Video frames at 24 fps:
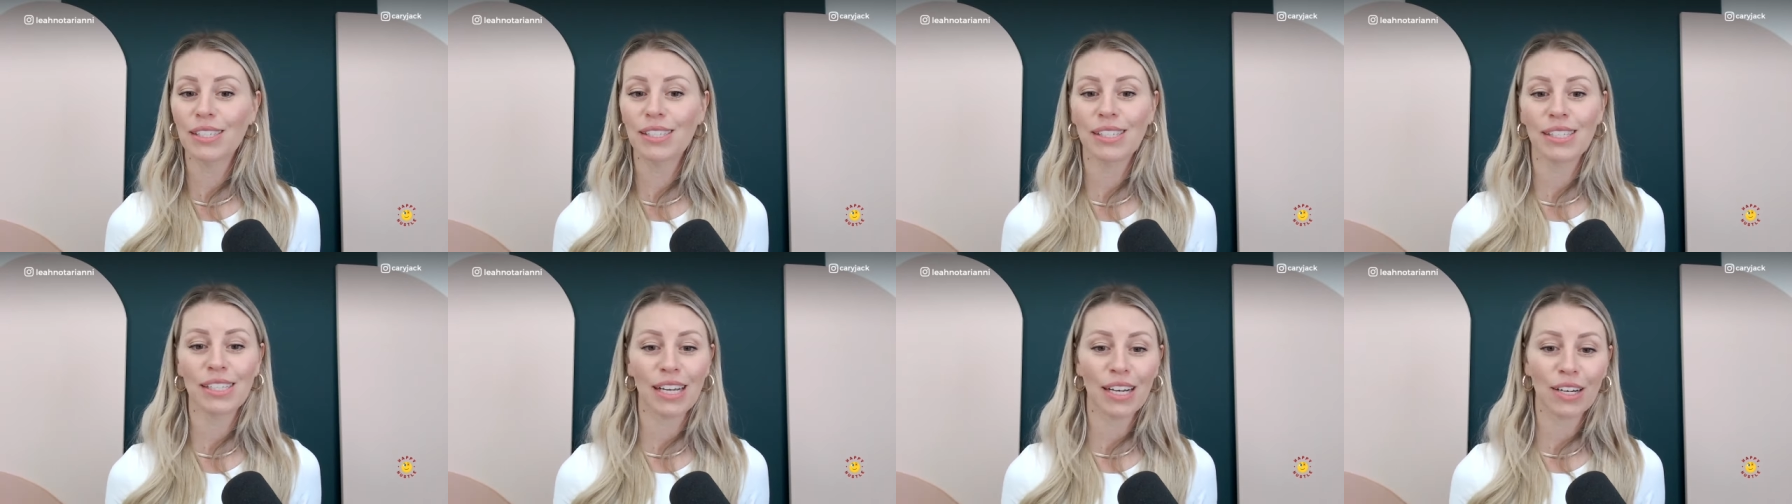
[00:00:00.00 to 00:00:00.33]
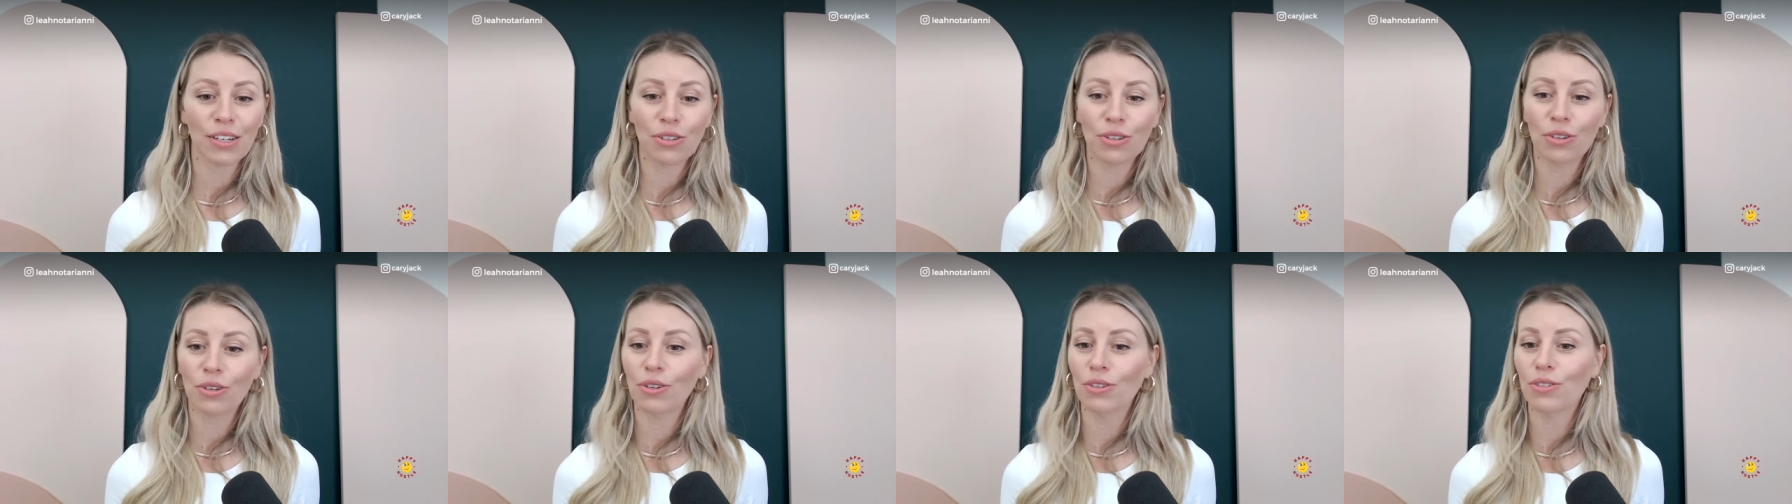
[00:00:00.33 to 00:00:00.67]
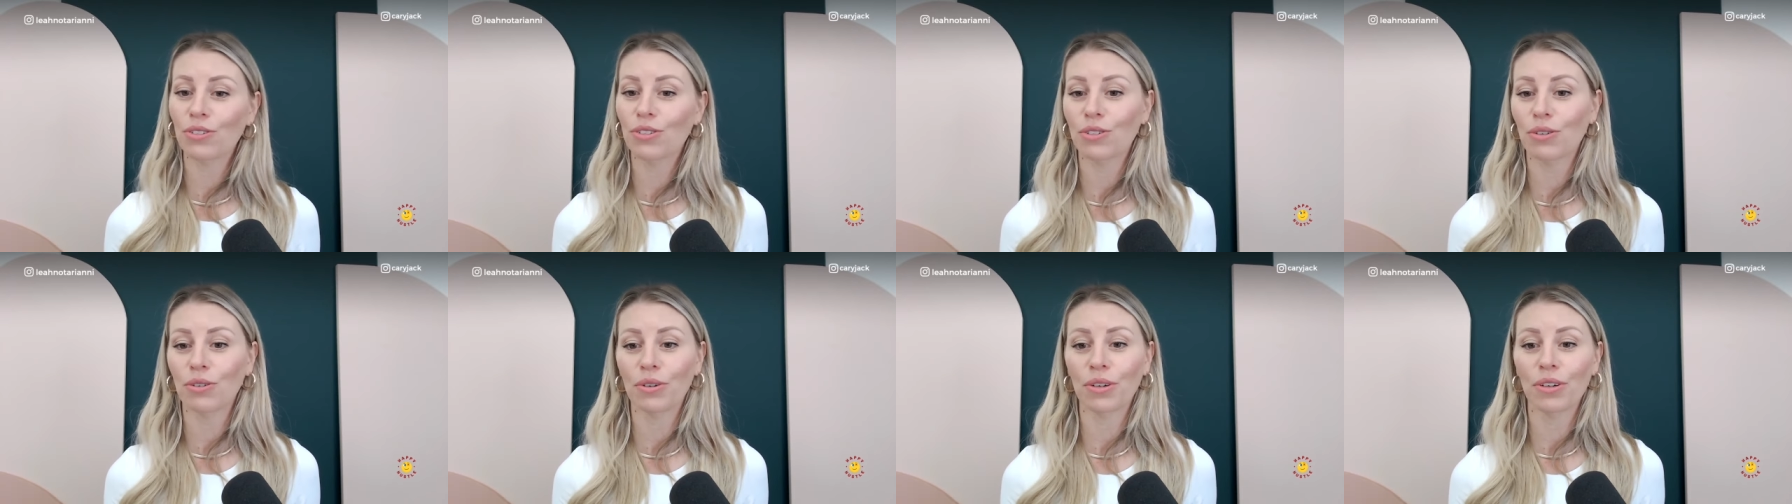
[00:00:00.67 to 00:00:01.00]

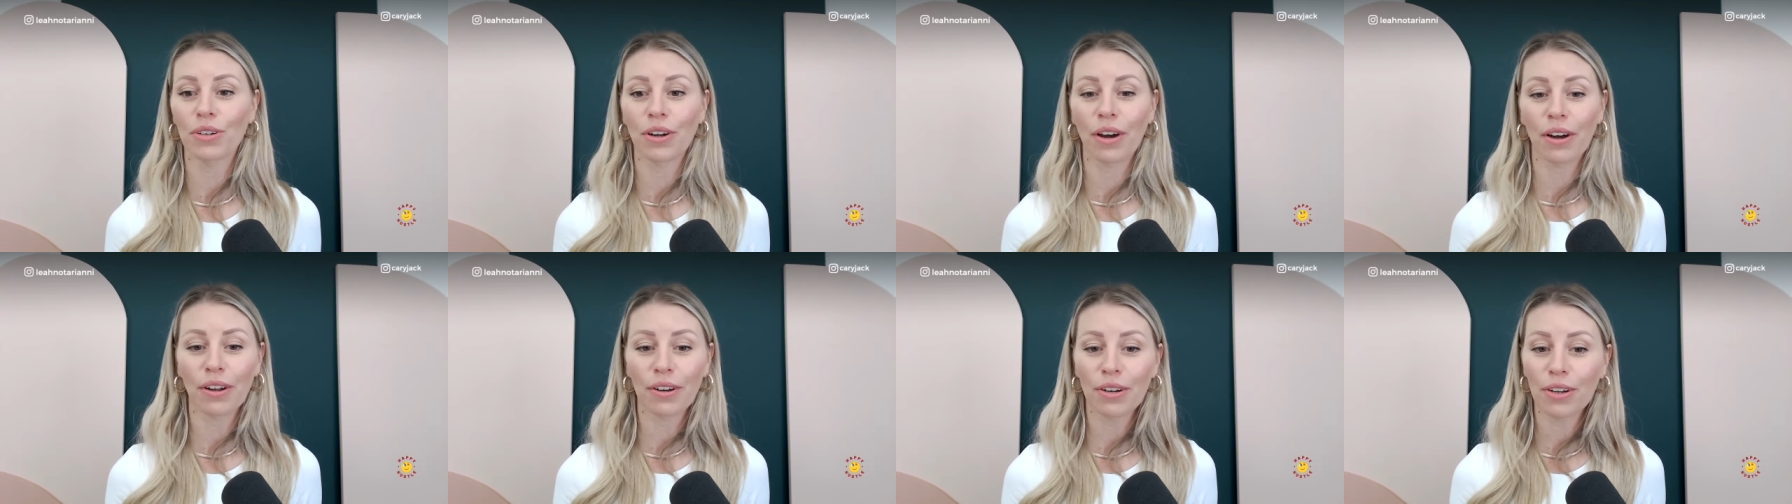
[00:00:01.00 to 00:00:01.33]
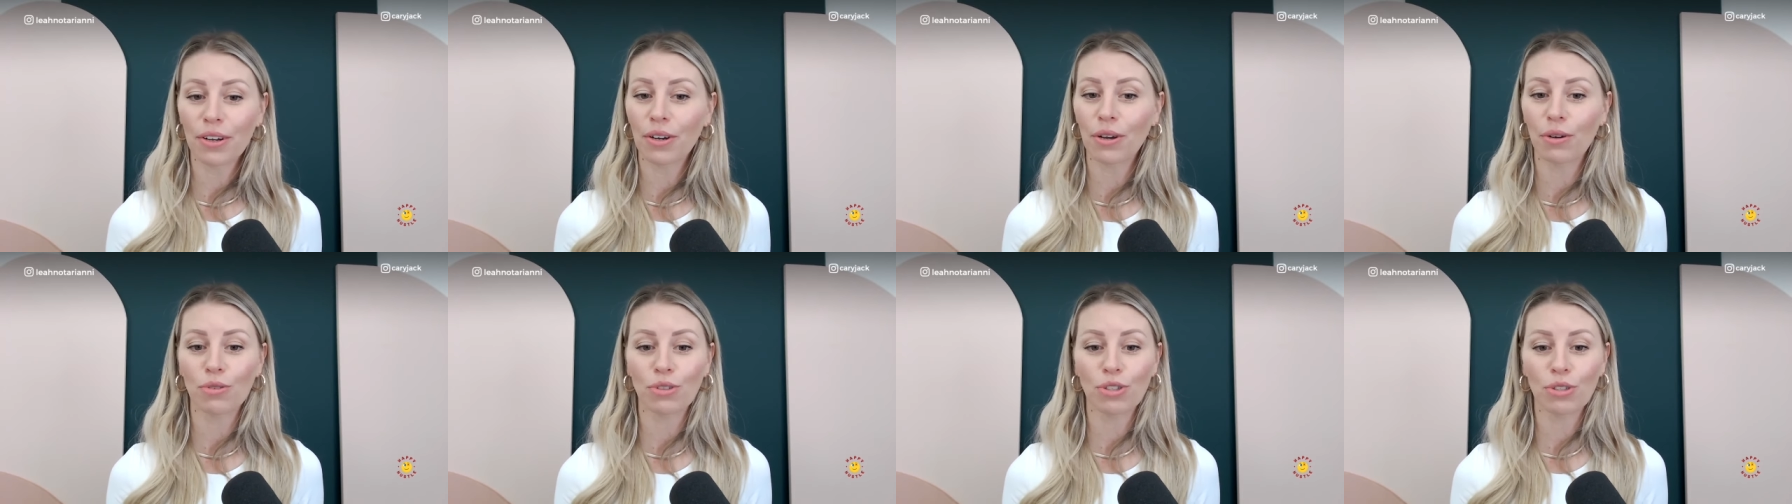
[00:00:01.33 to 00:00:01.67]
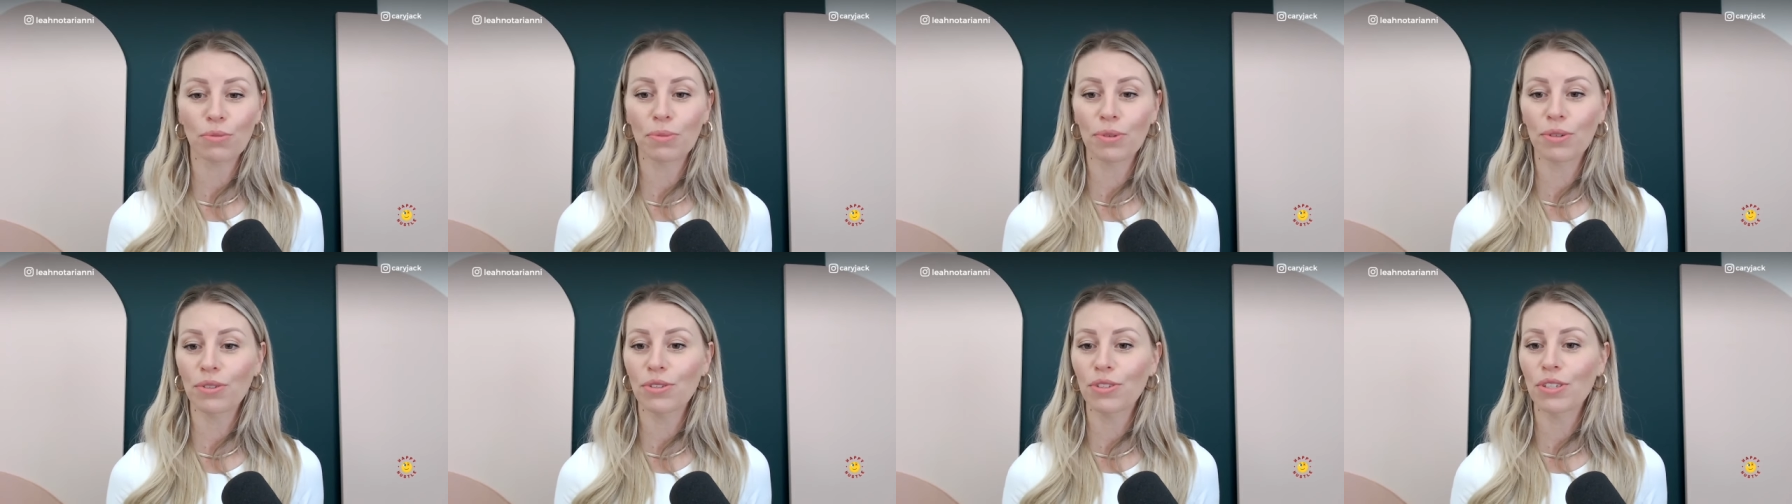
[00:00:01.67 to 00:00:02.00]
standards or
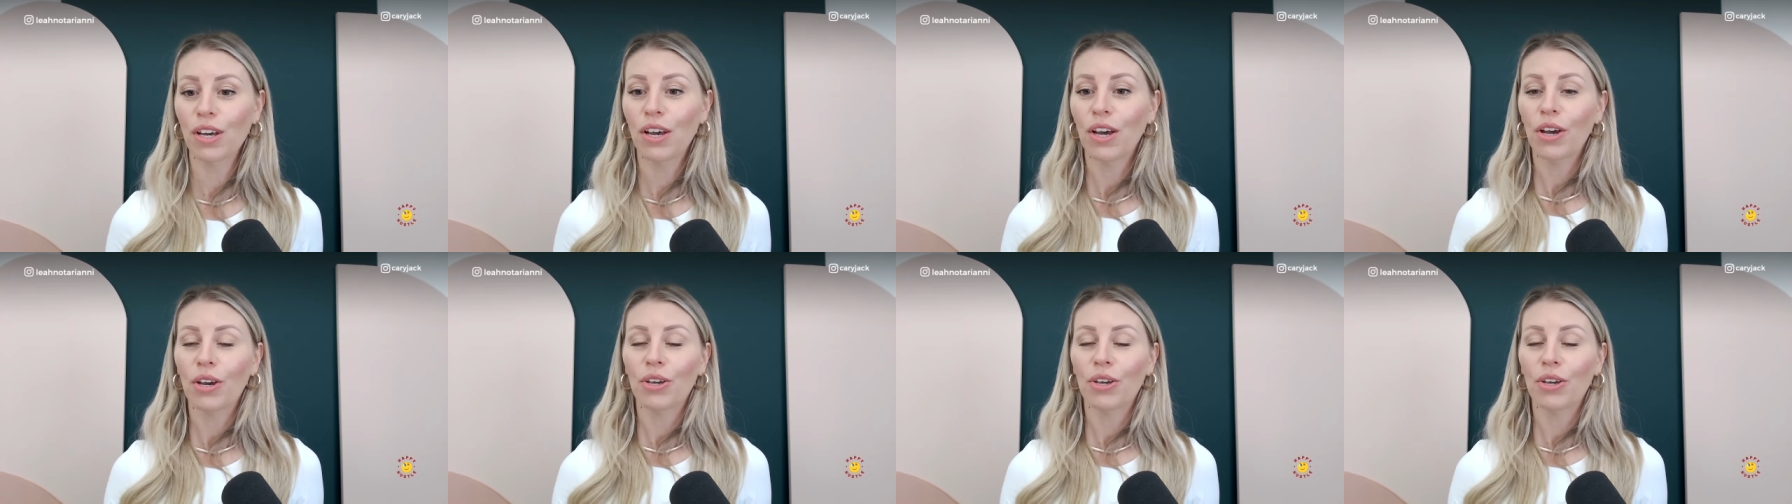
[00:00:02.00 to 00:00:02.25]
non-negotiables,